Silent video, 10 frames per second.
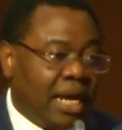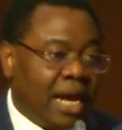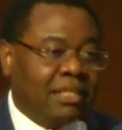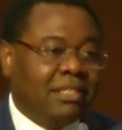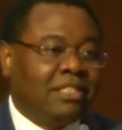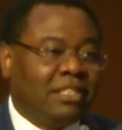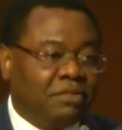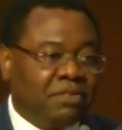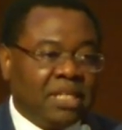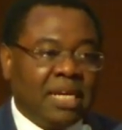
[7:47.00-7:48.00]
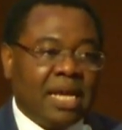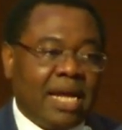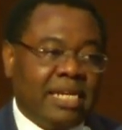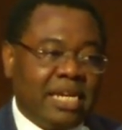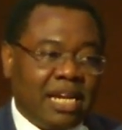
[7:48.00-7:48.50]
and the Safety
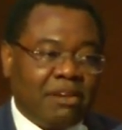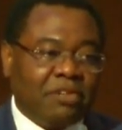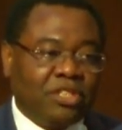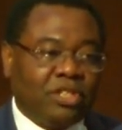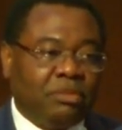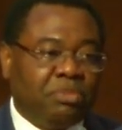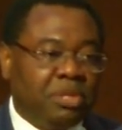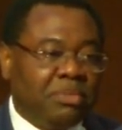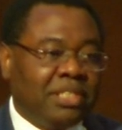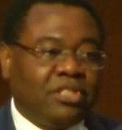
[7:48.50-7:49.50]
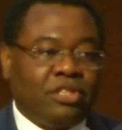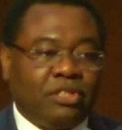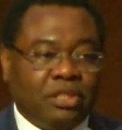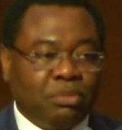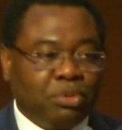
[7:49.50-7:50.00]
and Air Navigation Implementation
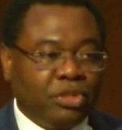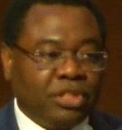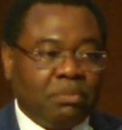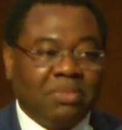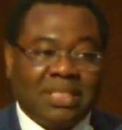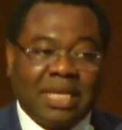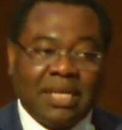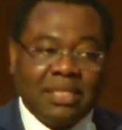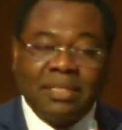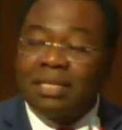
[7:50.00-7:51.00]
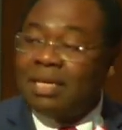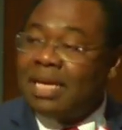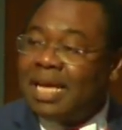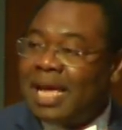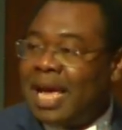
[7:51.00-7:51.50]
Symposium, SANIS,
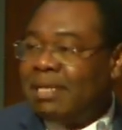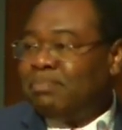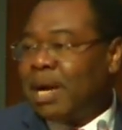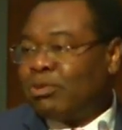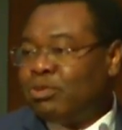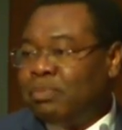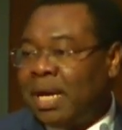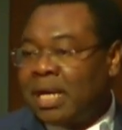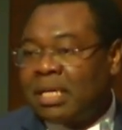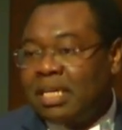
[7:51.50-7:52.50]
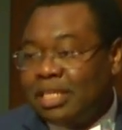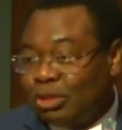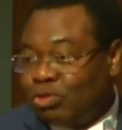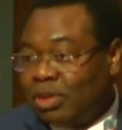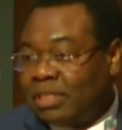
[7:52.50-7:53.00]
held back-to-back
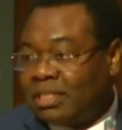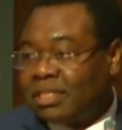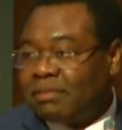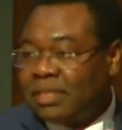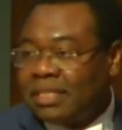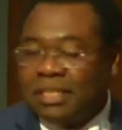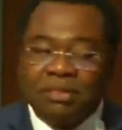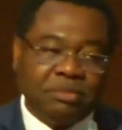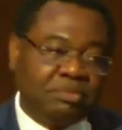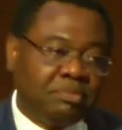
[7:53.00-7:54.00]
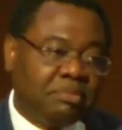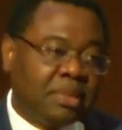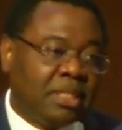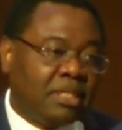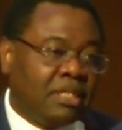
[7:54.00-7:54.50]
in 2017.
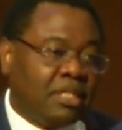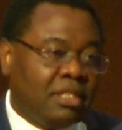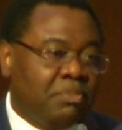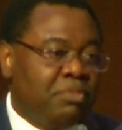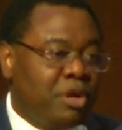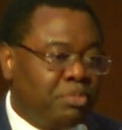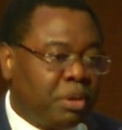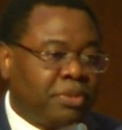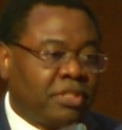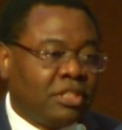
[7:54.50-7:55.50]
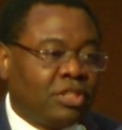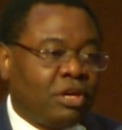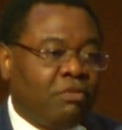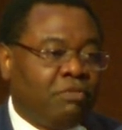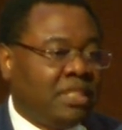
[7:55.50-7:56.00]
The main purposes
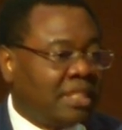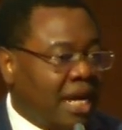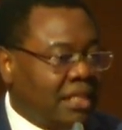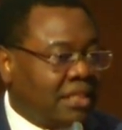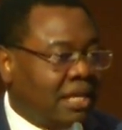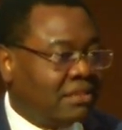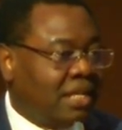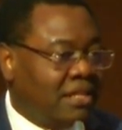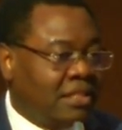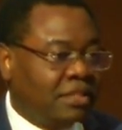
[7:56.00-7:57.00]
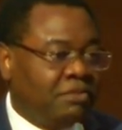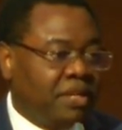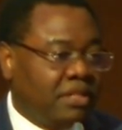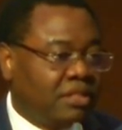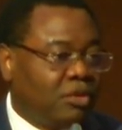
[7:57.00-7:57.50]
of these GANIS and SANIS
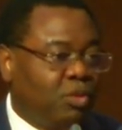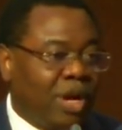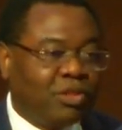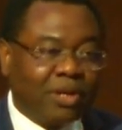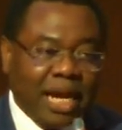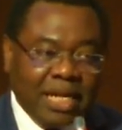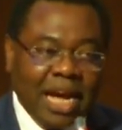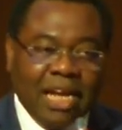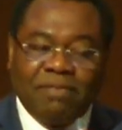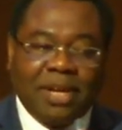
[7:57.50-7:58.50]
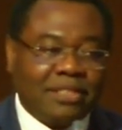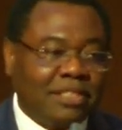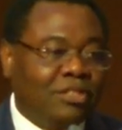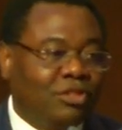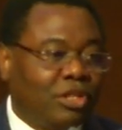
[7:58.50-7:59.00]
events were to gather advanced
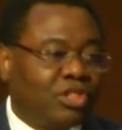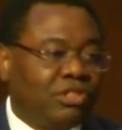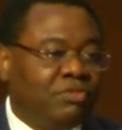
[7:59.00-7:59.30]
industry